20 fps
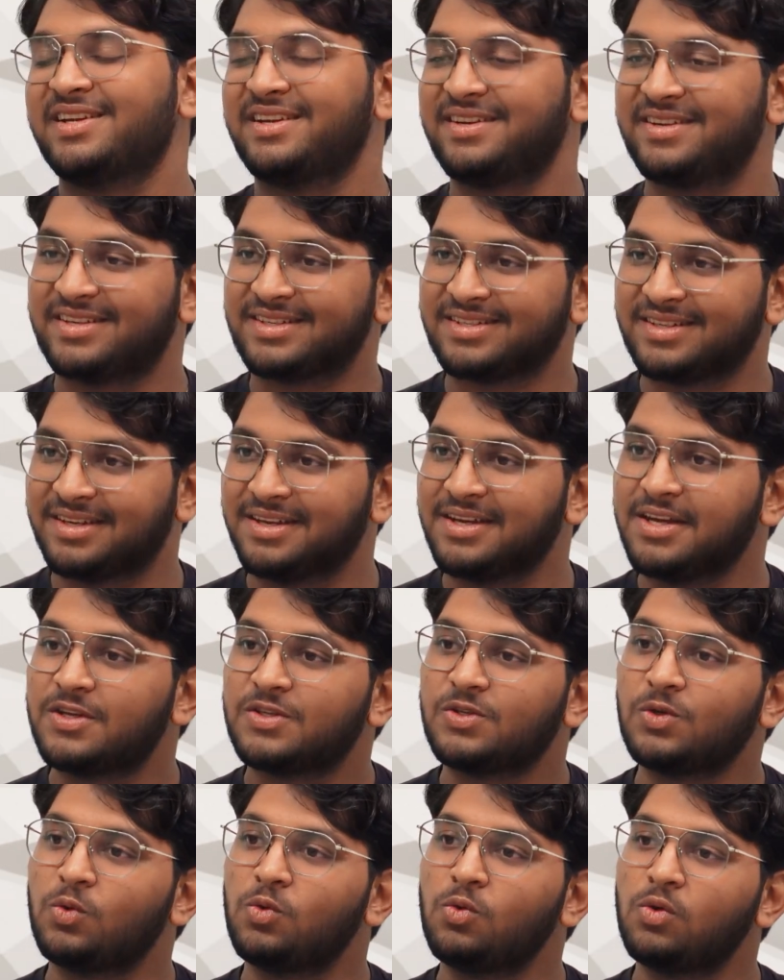Interesting.
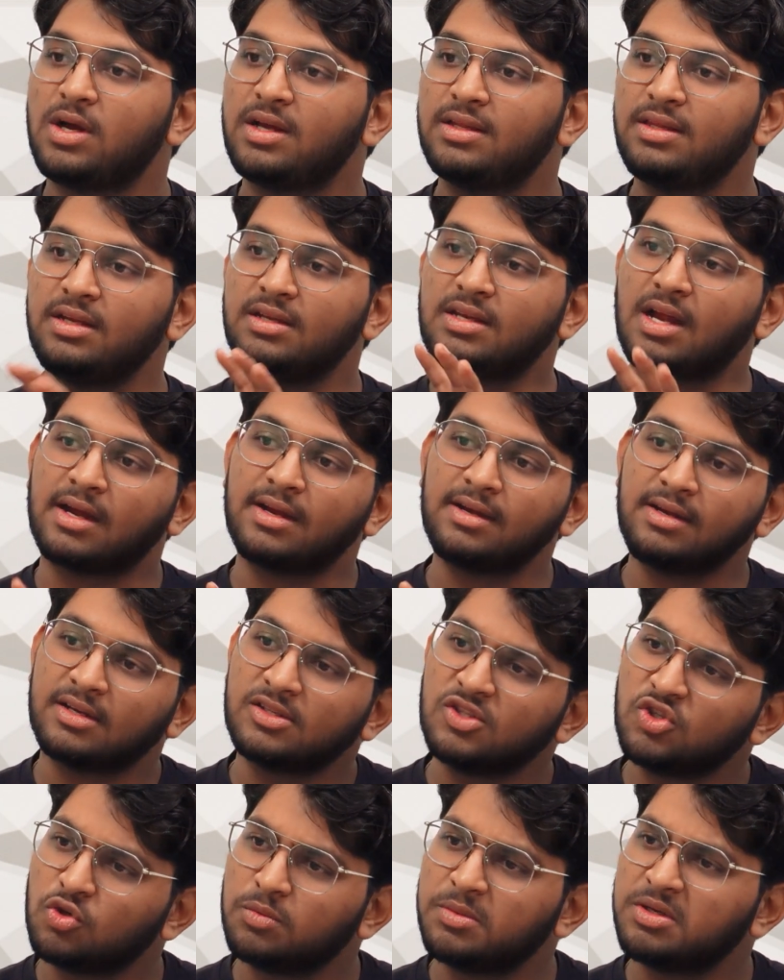So who are the target
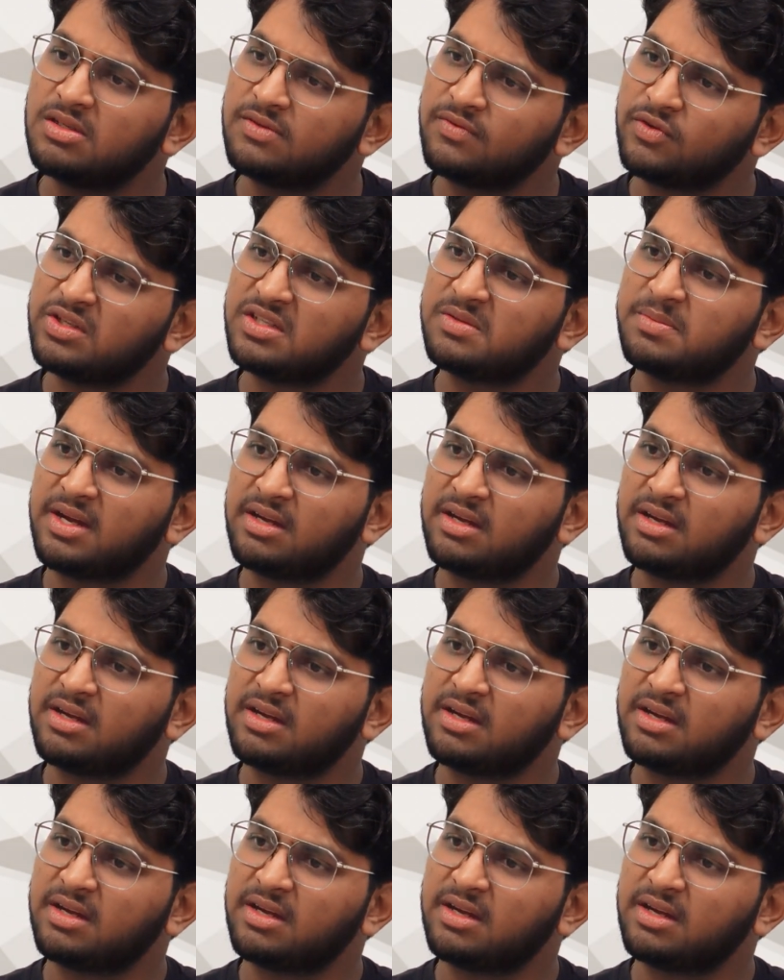consumers for this